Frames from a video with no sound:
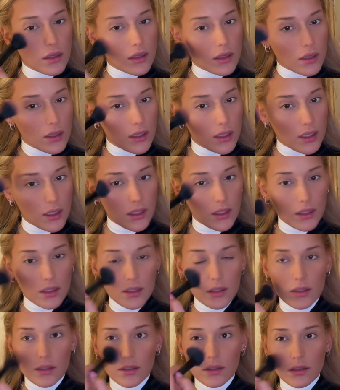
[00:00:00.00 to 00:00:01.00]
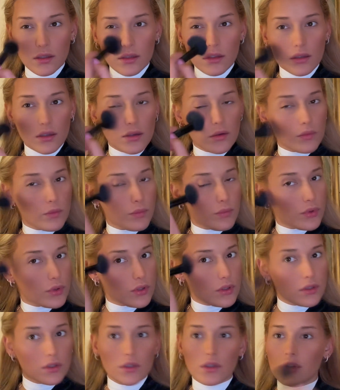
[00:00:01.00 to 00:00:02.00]
and
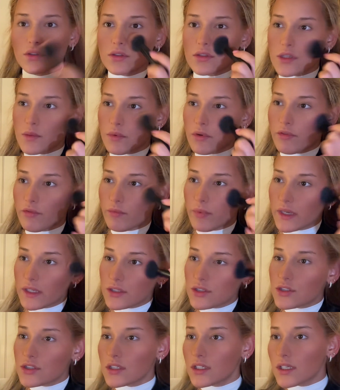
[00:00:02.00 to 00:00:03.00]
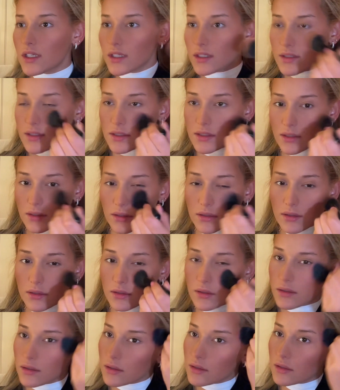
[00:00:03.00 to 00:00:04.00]
put it on top of my cheeks
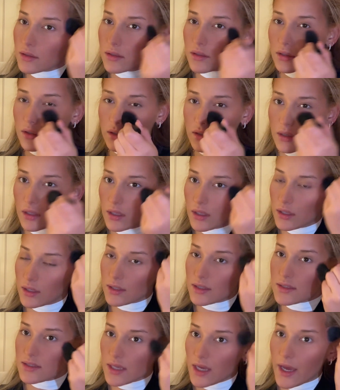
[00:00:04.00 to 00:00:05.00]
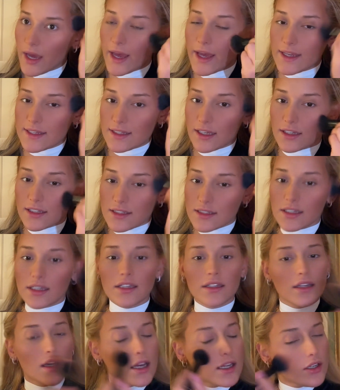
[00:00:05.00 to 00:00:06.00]
because, as I
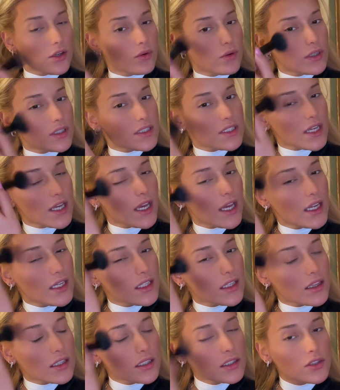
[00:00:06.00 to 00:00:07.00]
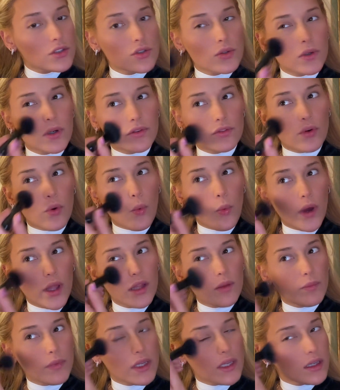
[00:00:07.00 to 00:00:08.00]
said, I don't want anything too
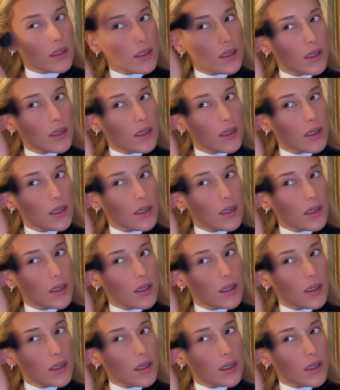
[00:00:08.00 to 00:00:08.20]
overwhelming.